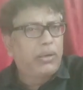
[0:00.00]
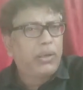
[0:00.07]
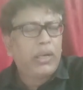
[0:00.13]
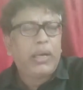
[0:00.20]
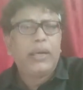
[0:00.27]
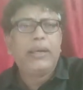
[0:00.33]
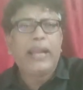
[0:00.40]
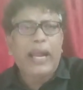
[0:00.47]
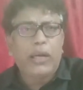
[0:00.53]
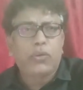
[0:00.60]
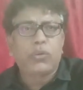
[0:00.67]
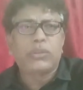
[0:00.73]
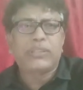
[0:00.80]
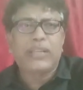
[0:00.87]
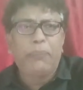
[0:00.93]

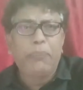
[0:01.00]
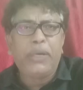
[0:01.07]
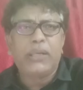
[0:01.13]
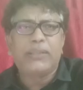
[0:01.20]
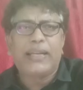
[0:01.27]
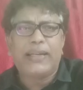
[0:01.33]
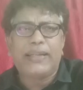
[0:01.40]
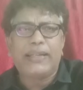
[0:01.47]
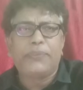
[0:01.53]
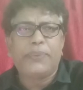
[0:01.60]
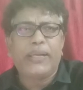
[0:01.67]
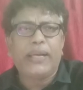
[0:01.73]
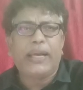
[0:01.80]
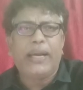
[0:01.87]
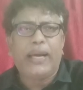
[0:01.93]
NATO summit that is
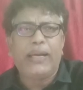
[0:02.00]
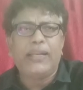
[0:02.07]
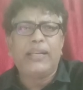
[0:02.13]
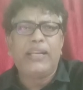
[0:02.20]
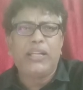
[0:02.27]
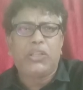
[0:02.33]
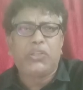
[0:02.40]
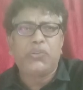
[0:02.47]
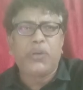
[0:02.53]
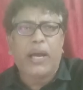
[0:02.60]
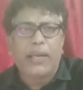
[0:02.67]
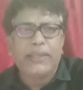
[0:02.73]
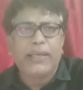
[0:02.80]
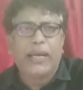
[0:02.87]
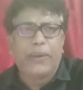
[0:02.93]
being held in
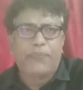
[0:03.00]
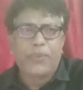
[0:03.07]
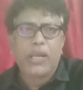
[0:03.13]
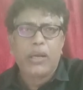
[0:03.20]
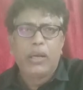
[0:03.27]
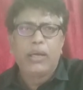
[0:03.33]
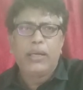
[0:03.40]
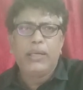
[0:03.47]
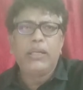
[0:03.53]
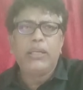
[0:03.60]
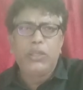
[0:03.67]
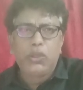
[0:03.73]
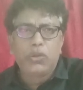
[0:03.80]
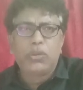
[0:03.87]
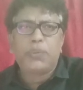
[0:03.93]
Lithuania in
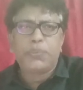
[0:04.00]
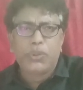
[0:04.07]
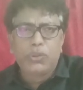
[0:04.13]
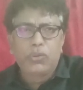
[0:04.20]
Europe,